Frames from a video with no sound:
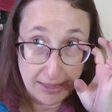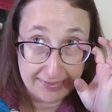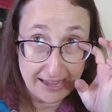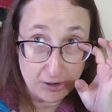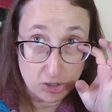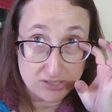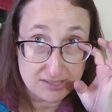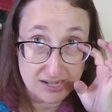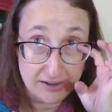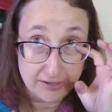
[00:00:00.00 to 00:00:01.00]
they are
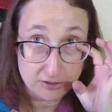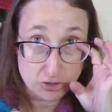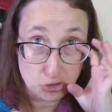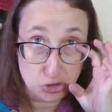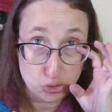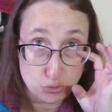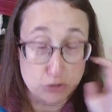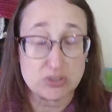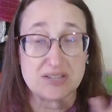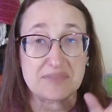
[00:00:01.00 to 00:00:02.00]
designed so that you
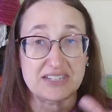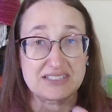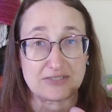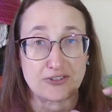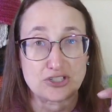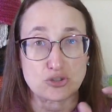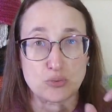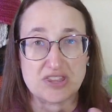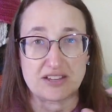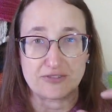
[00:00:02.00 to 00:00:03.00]
do something different
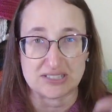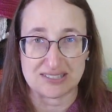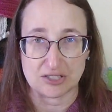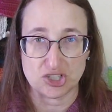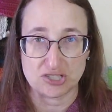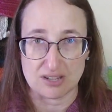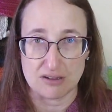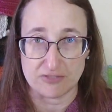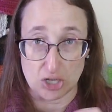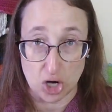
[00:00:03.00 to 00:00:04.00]
with different sections
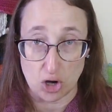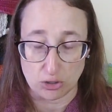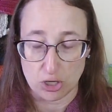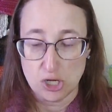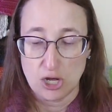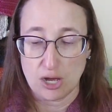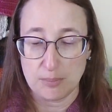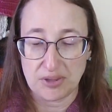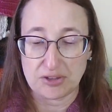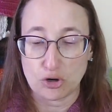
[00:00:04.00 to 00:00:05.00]
of the yarn.
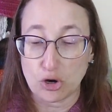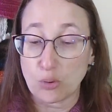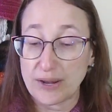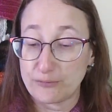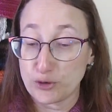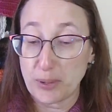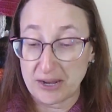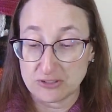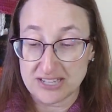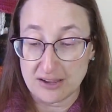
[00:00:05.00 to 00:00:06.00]
There are quite a few
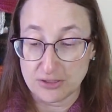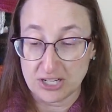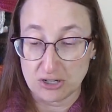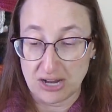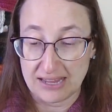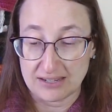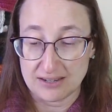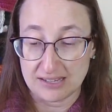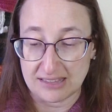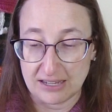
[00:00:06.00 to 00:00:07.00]
patterns out there
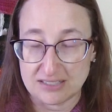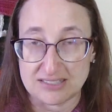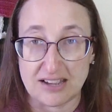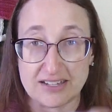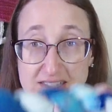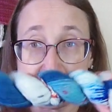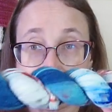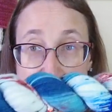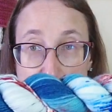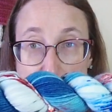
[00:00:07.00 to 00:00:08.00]
and they designed
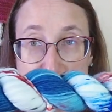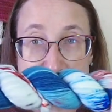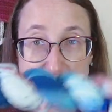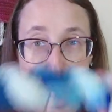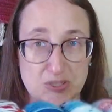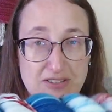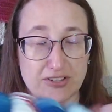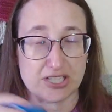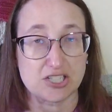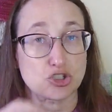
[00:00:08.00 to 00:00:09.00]
these colorways
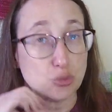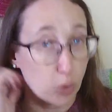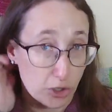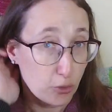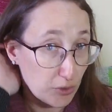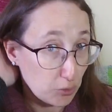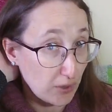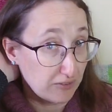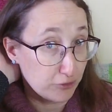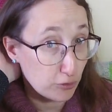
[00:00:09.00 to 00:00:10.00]
specifically to work with
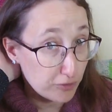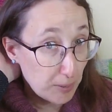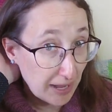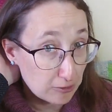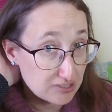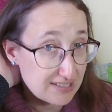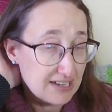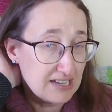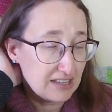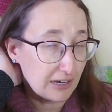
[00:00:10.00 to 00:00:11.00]
quite a few of the patterns.
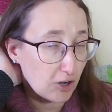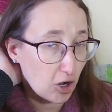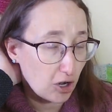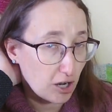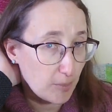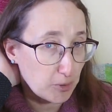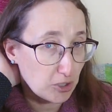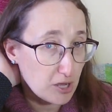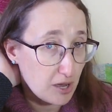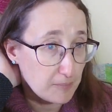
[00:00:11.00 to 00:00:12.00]
There are a
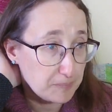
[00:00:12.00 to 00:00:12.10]
couple,